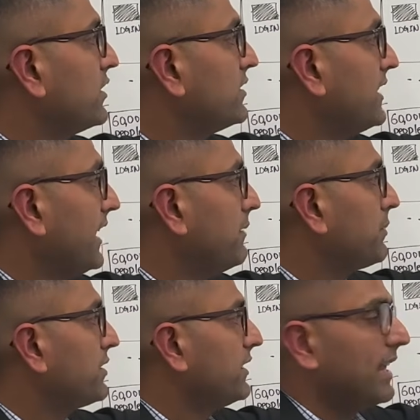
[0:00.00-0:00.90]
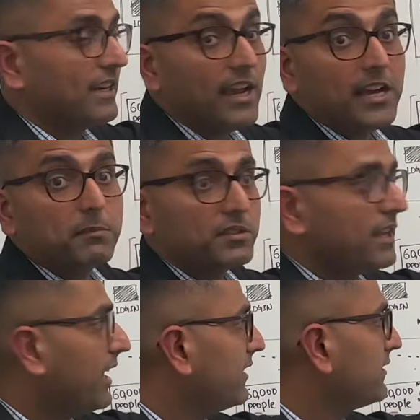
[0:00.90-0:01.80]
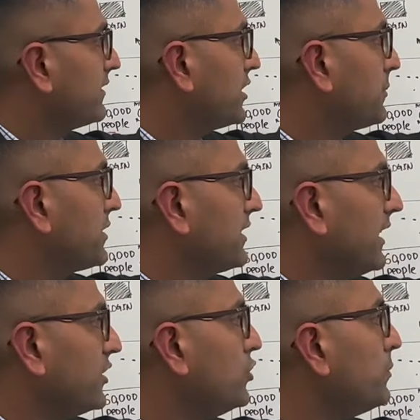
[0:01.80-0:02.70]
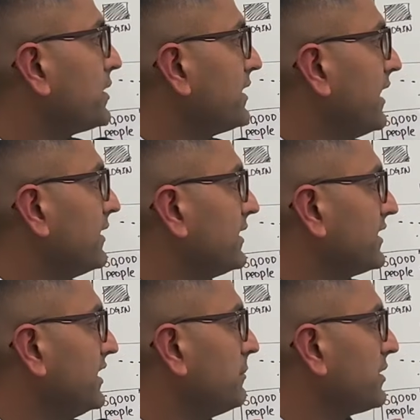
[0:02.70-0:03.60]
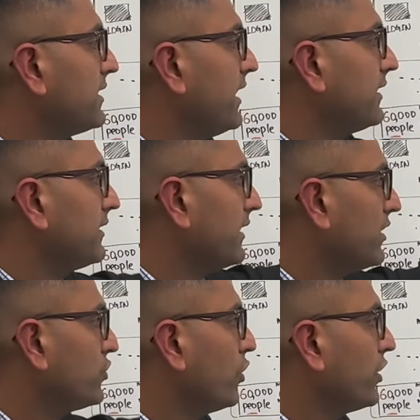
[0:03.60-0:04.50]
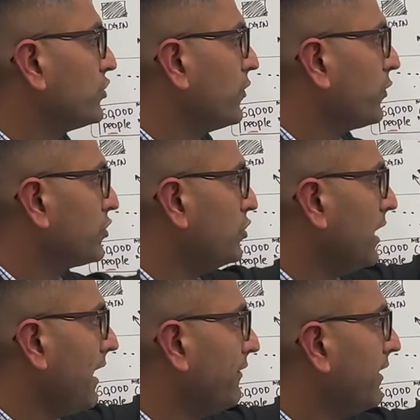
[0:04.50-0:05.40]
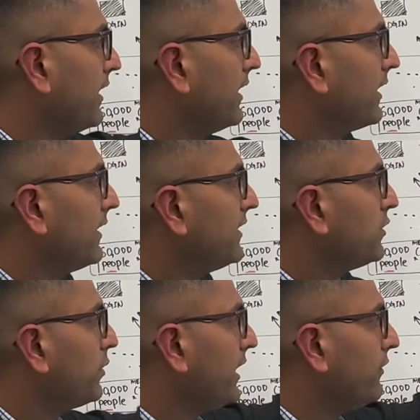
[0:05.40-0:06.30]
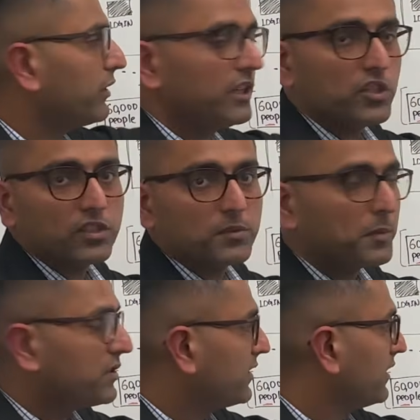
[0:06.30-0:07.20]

Second person had 9%, third person had 2%, 16%, and so on and so forth. So you have click-through rate for each of this person